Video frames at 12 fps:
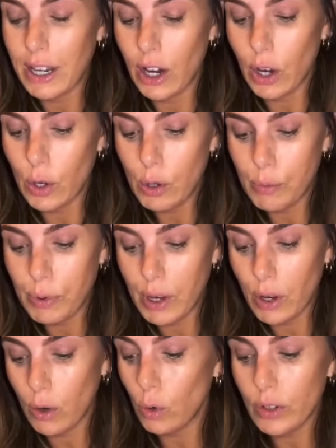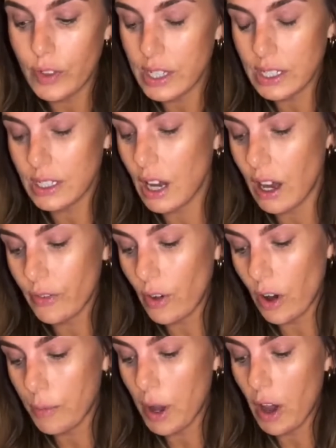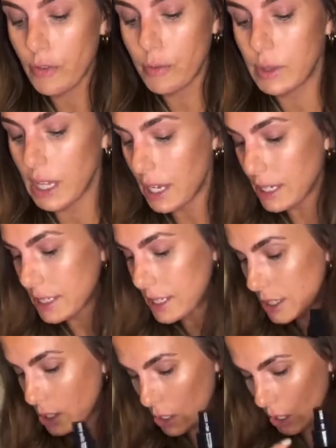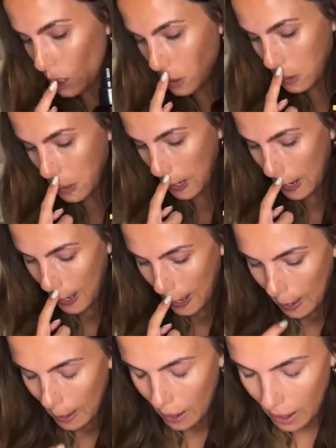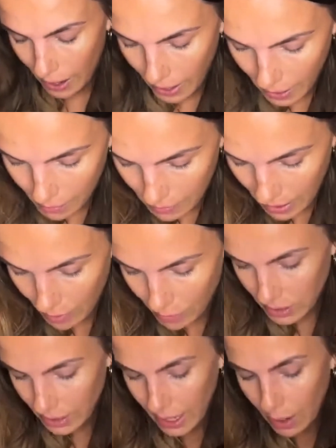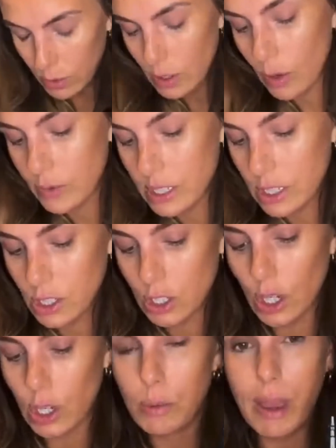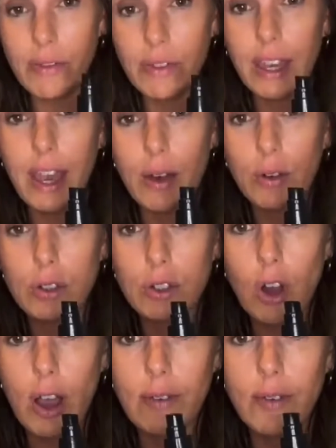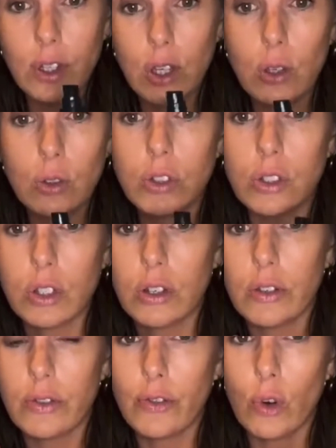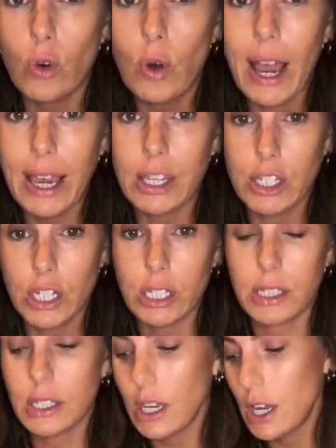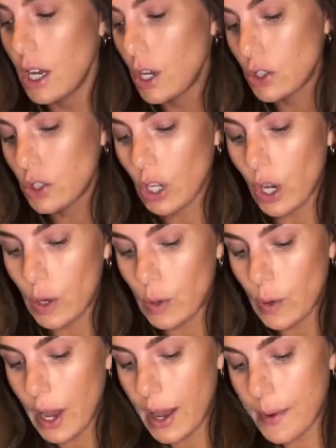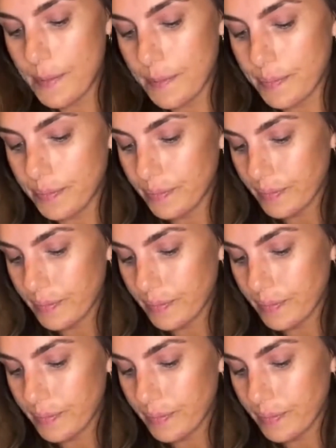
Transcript: know. But all of this stuff, apart from this, this is new. Um, everything else, oh, and this is new, everything else I have used for ages. So um,